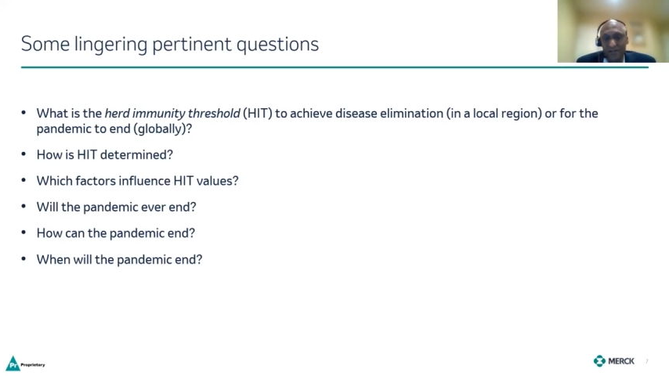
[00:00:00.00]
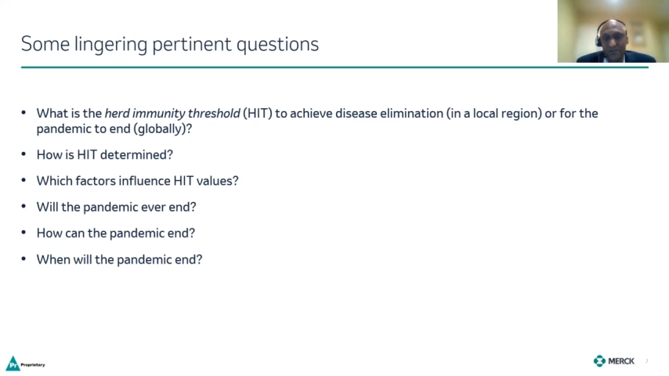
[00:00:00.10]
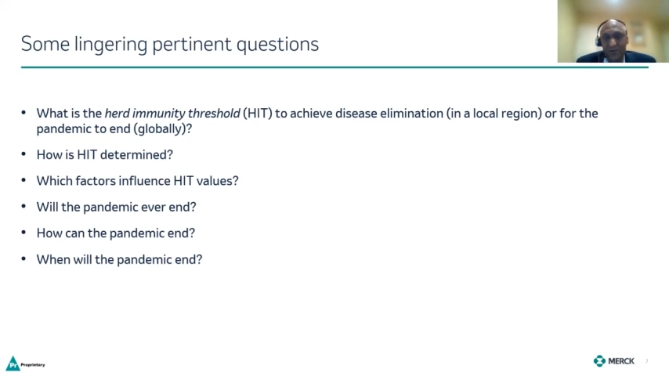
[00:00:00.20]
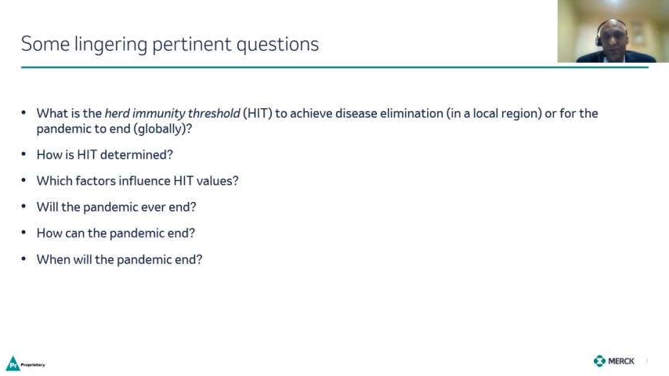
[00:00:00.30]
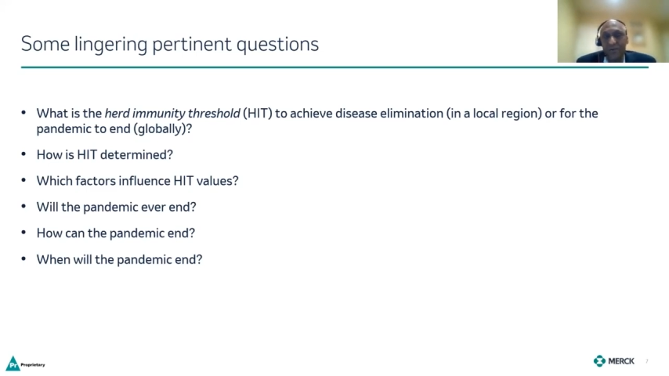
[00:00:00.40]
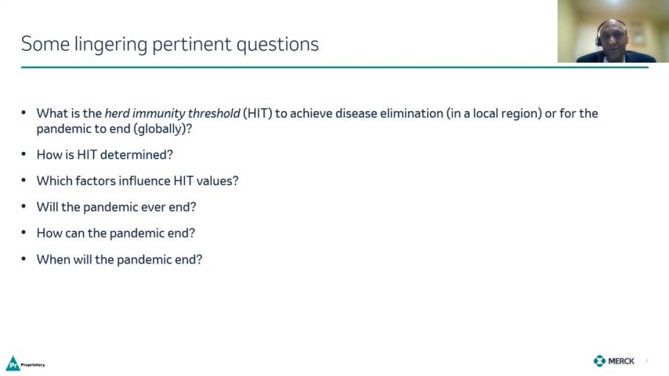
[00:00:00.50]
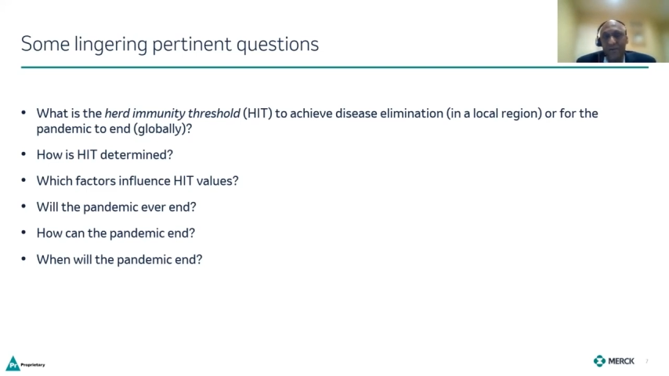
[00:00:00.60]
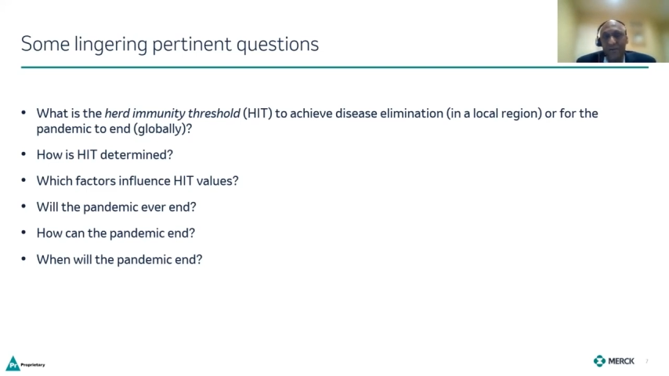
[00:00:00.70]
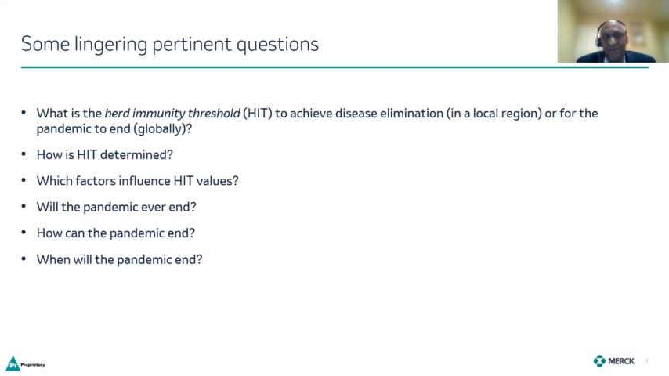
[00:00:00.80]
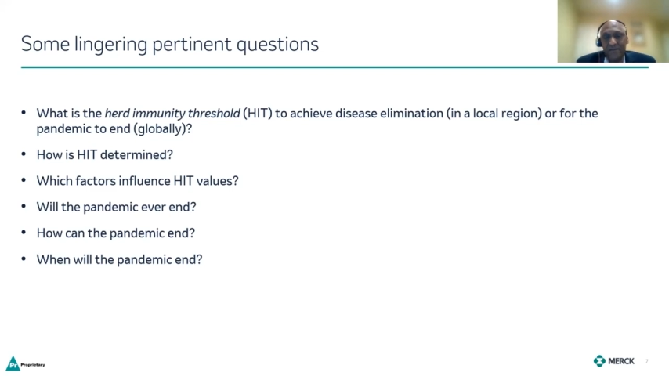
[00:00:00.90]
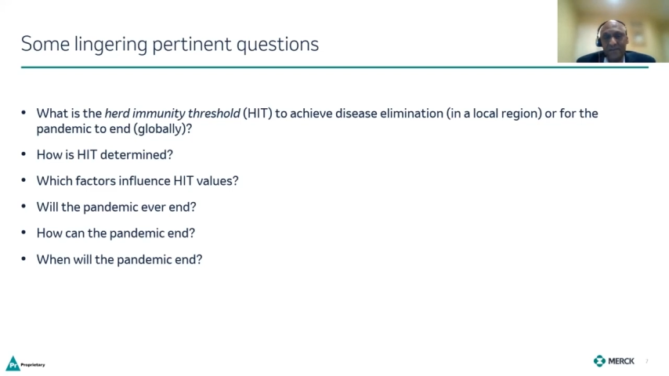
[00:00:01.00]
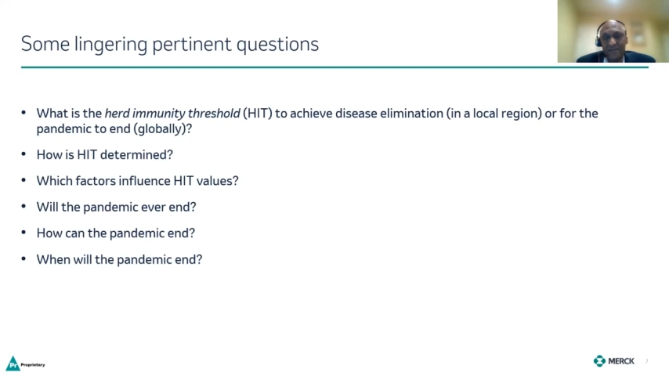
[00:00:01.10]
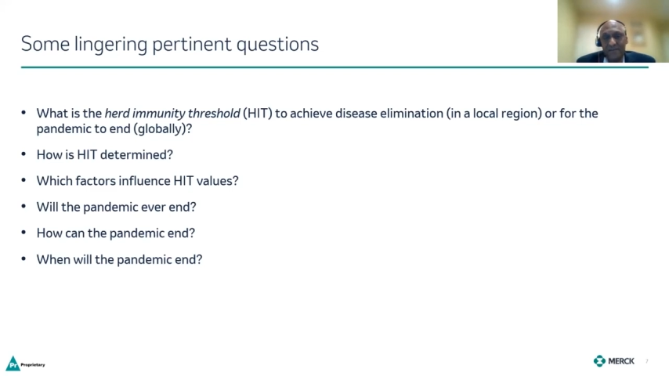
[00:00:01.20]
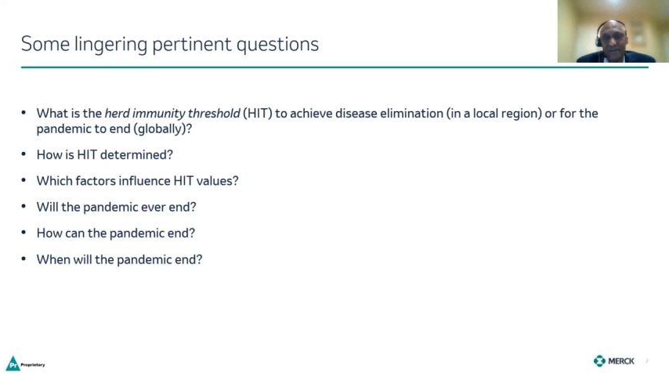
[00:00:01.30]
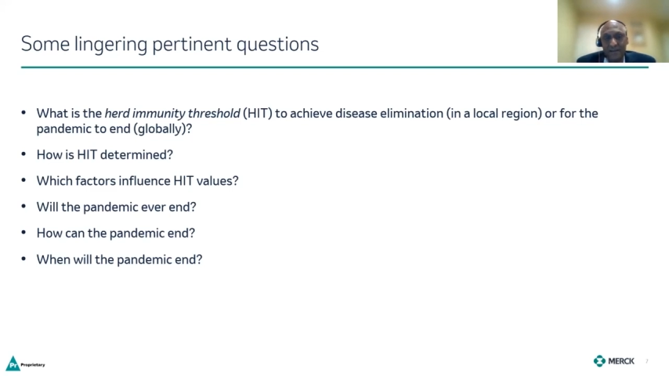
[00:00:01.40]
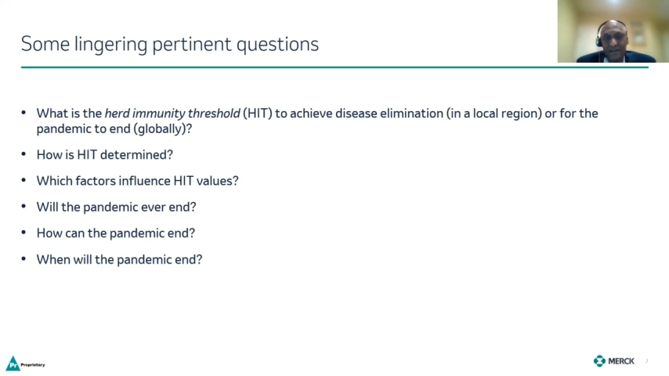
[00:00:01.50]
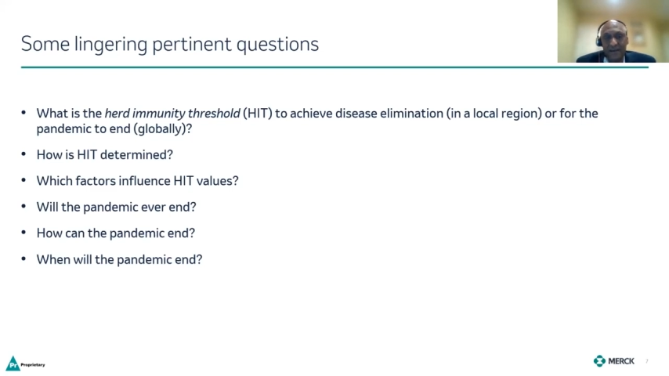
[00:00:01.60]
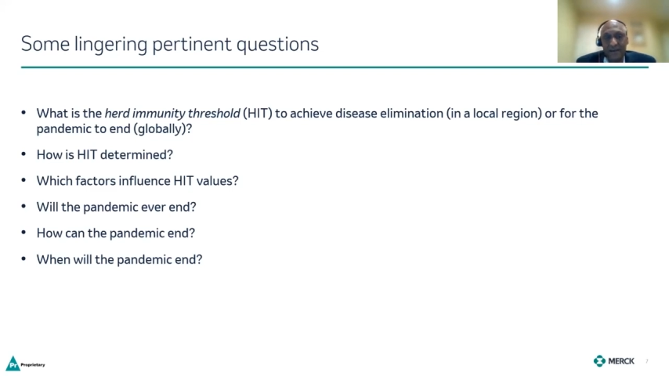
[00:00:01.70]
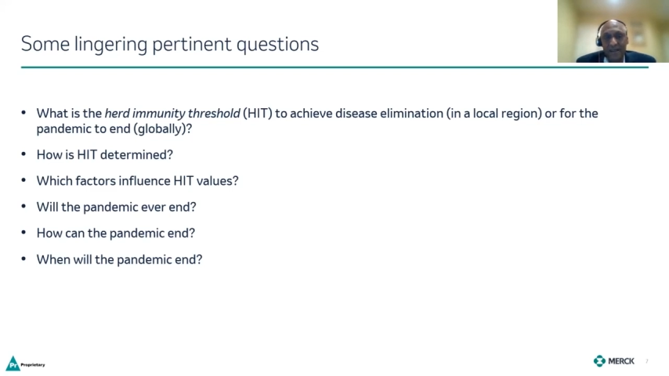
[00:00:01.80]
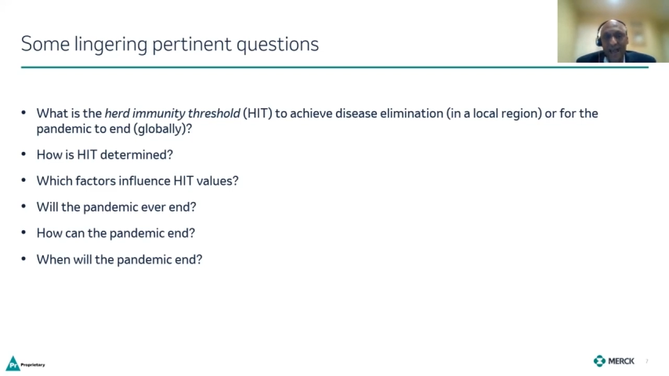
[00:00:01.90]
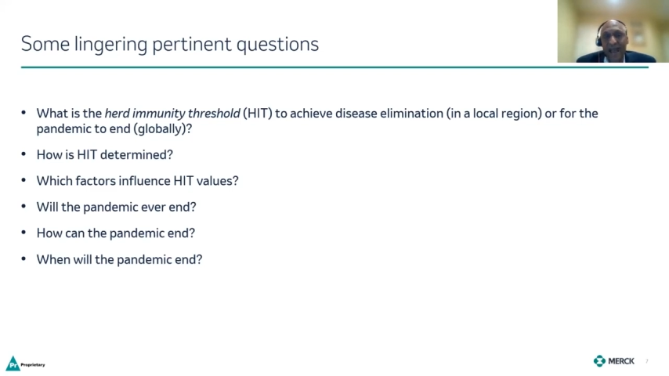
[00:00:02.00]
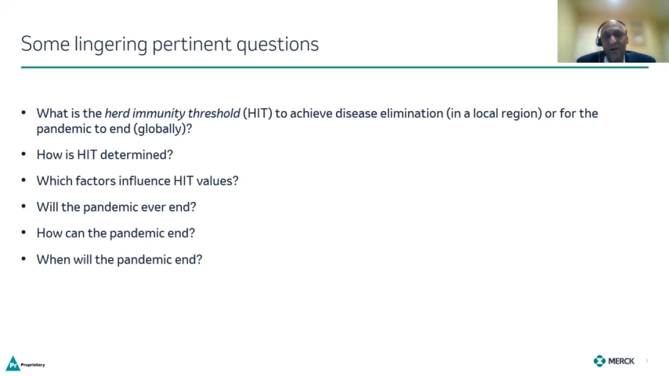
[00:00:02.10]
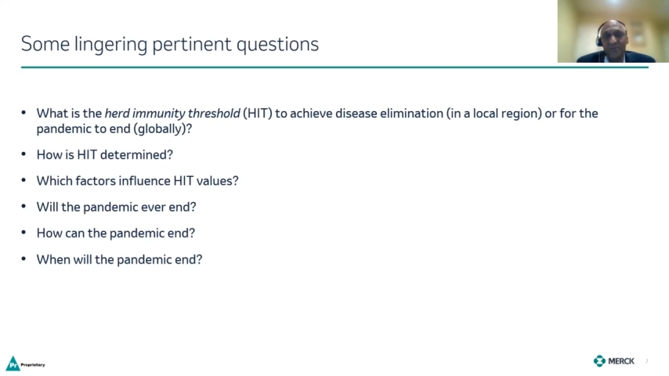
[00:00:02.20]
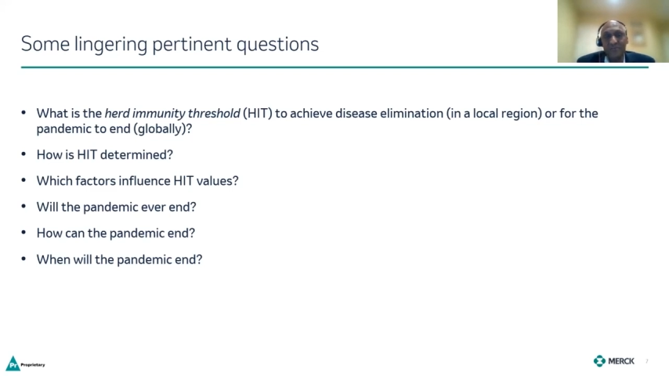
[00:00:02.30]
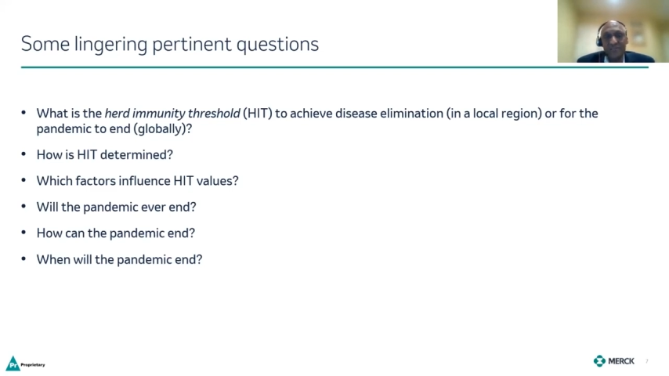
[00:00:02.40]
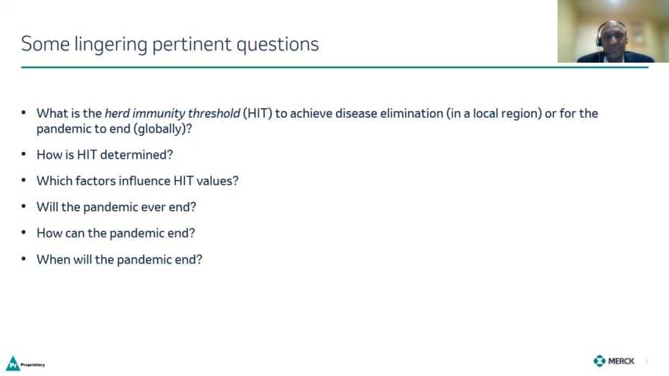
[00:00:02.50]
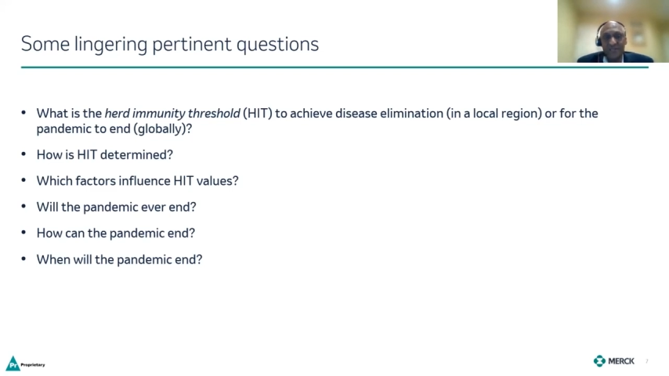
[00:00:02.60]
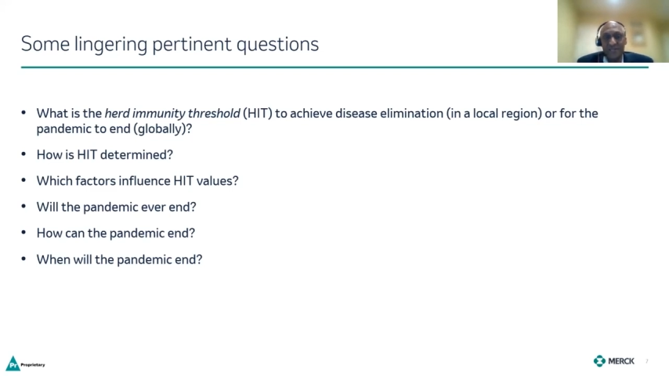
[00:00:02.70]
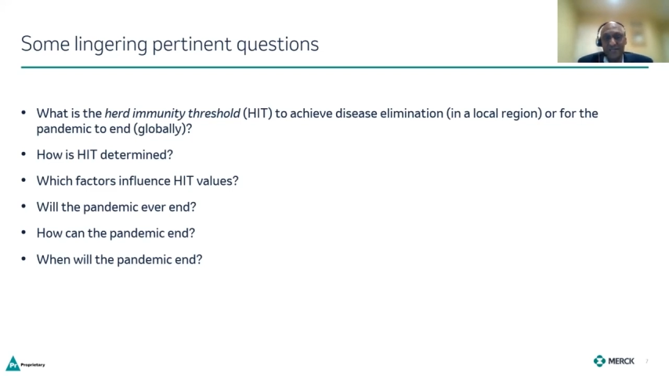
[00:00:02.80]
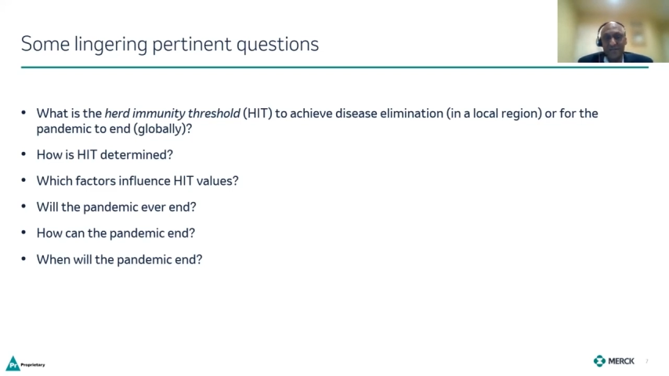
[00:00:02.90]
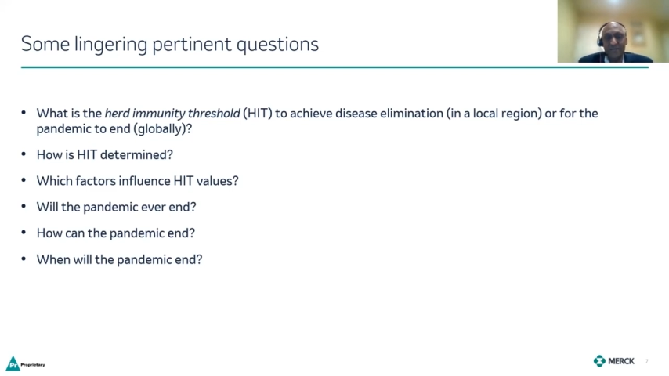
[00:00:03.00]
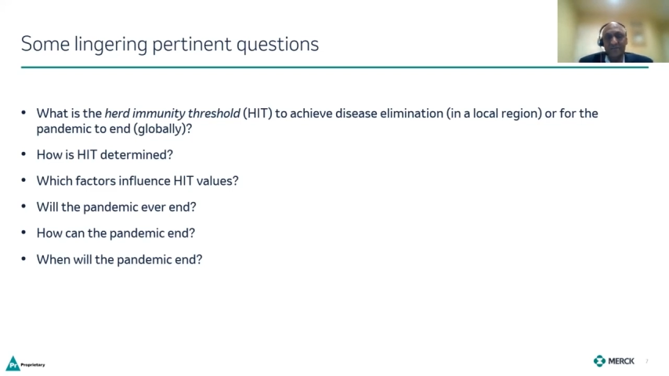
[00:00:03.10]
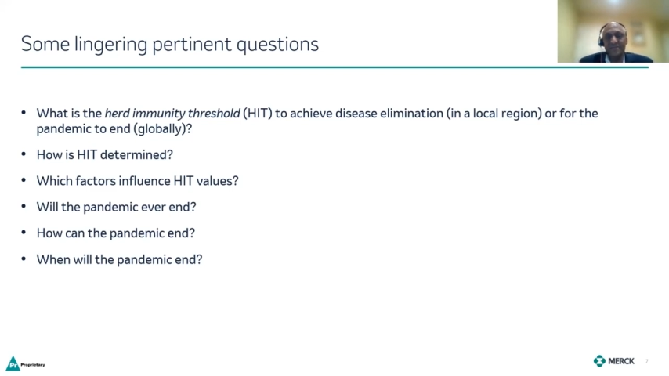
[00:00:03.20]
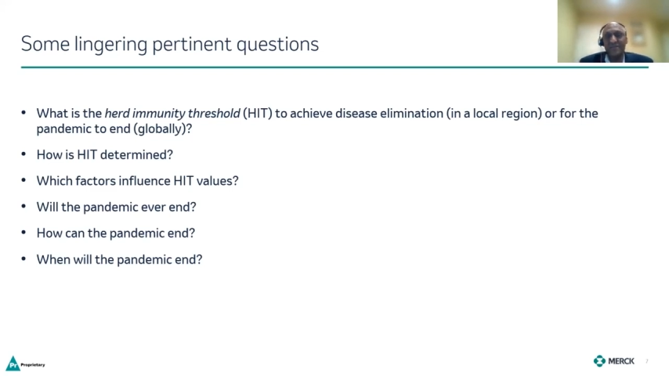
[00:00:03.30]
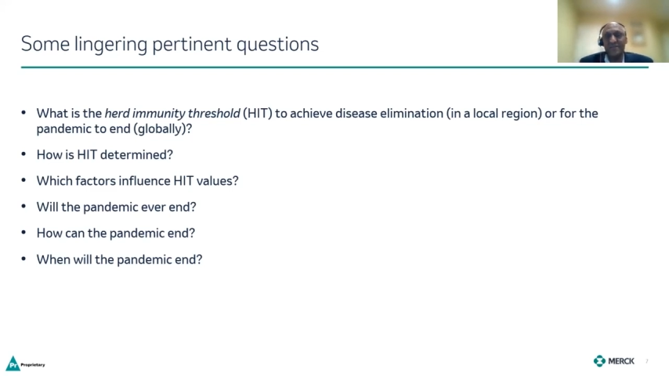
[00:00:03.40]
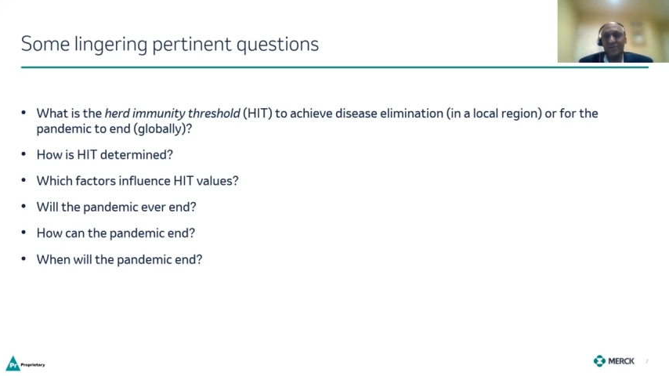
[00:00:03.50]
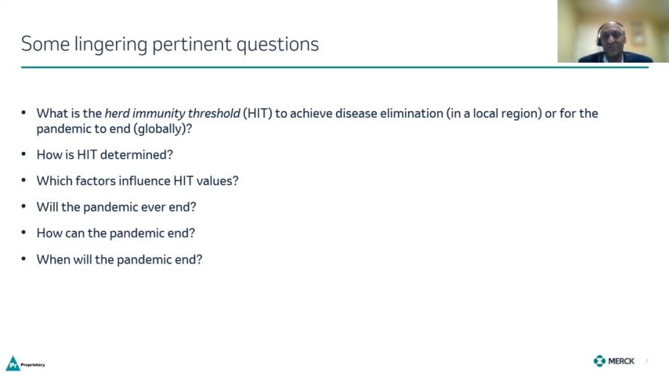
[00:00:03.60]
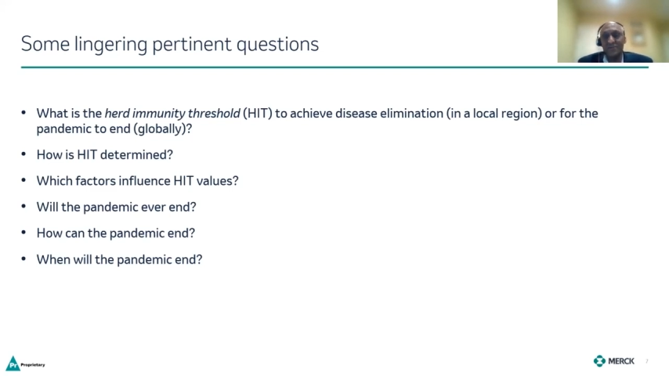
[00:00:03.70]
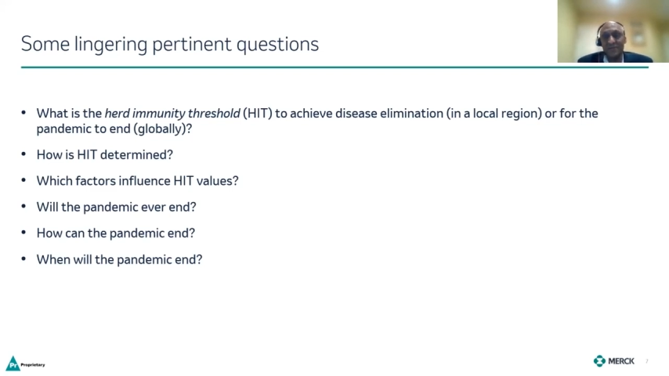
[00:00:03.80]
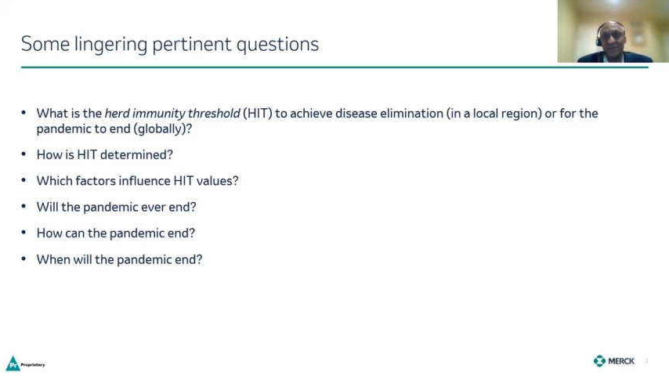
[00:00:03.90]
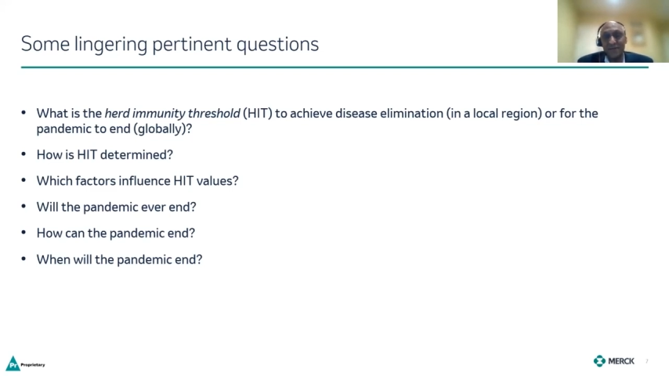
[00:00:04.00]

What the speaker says: Nobody's mouth can be seen.